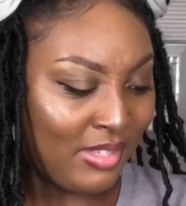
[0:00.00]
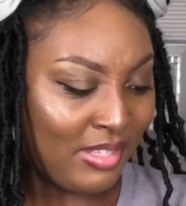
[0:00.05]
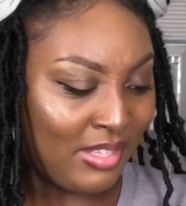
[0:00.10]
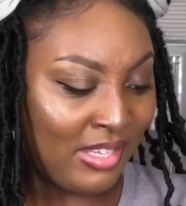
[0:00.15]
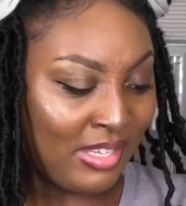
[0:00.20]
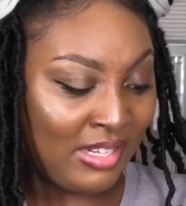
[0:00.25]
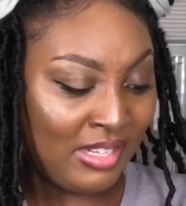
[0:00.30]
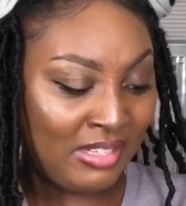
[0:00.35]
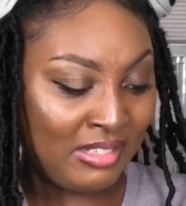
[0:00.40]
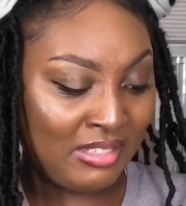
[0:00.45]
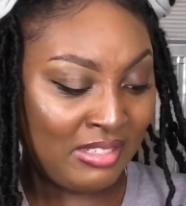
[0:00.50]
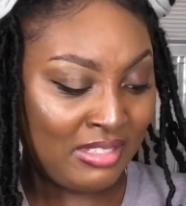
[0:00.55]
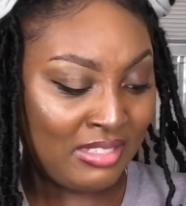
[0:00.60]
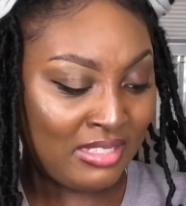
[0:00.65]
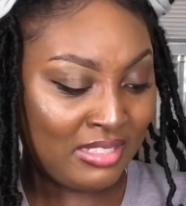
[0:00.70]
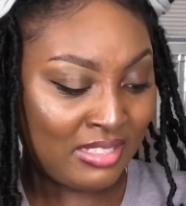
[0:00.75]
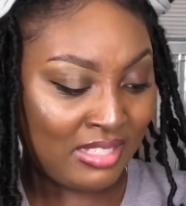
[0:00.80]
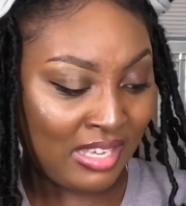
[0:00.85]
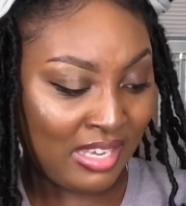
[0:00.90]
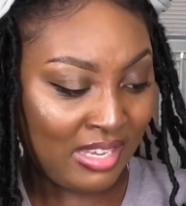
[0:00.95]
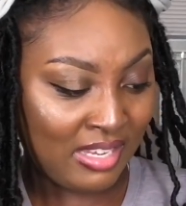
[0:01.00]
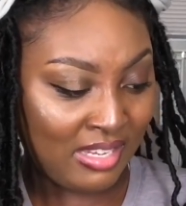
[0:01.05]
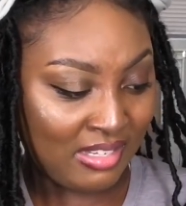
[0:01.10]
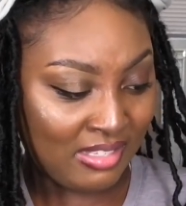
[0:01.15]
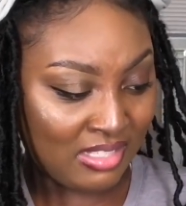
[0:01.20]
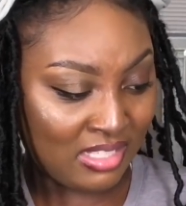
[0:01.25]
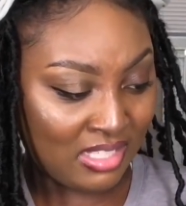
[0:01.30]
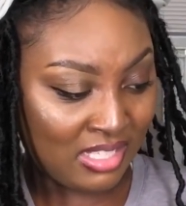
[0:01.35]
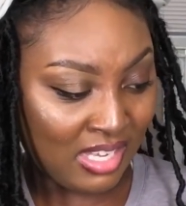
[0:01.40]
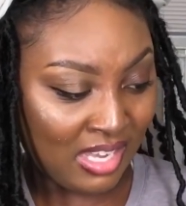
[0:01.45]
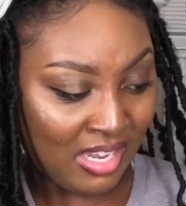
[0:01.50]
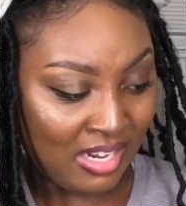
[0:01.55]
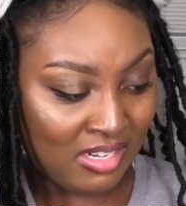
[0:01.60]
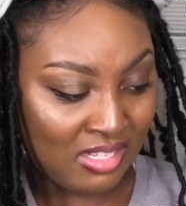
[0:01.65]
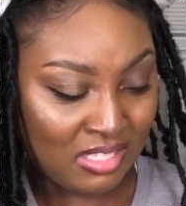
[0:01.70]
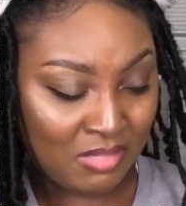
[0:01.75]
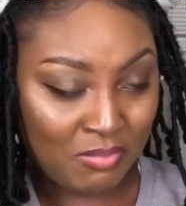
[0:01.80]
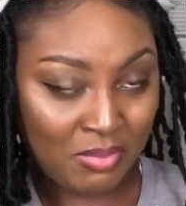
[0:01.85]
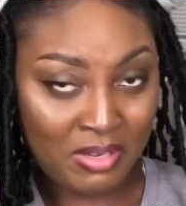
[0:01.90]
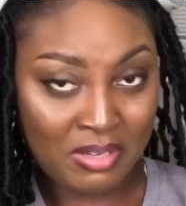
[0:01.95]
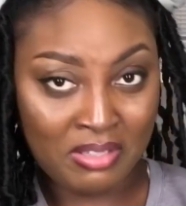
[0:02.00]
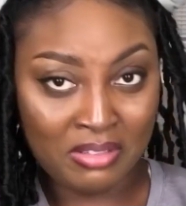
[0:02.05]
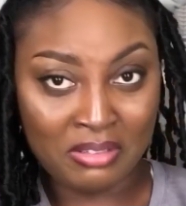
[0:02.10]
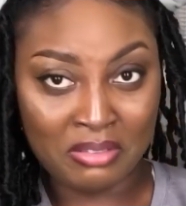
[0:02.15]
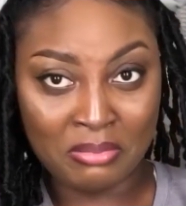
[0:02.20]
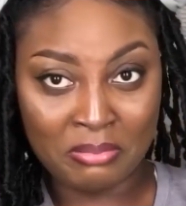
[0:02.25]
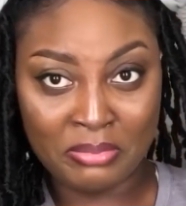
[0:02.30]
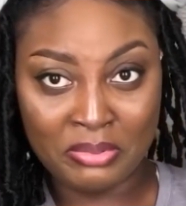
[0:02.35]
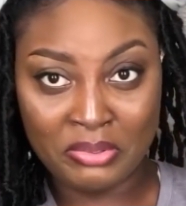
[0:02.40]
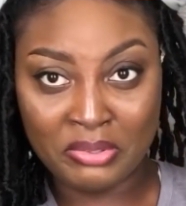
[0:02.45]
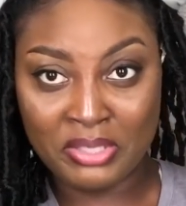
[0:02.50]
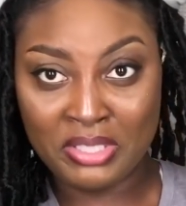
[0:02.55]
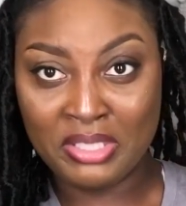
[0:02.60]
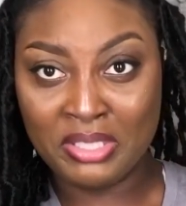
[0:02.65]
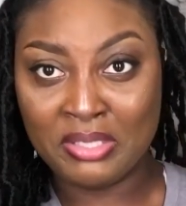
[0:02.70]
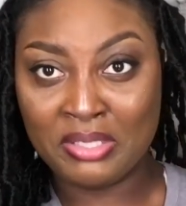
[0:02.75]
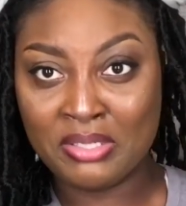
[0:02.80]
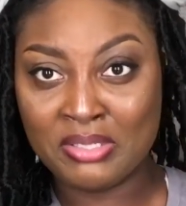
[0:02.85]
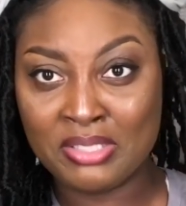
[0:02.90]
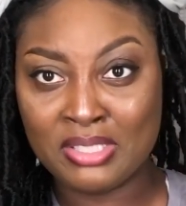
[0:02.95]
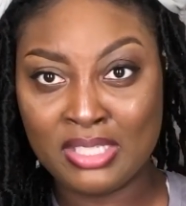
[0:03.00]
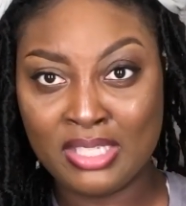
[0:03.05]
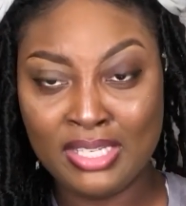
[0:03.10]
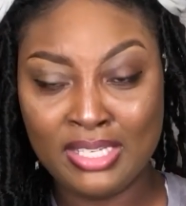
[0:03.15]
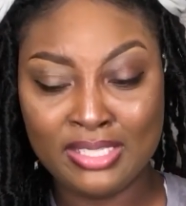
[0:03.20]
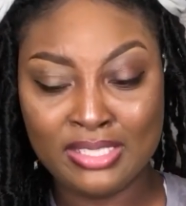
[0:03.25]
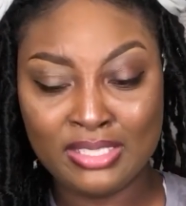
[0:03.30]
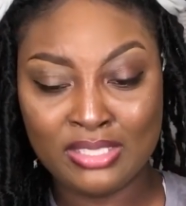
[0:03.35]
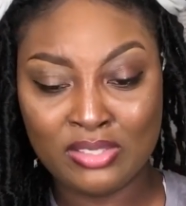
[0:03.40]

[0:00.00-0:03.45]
And it does kind of spray a little milky on your skin.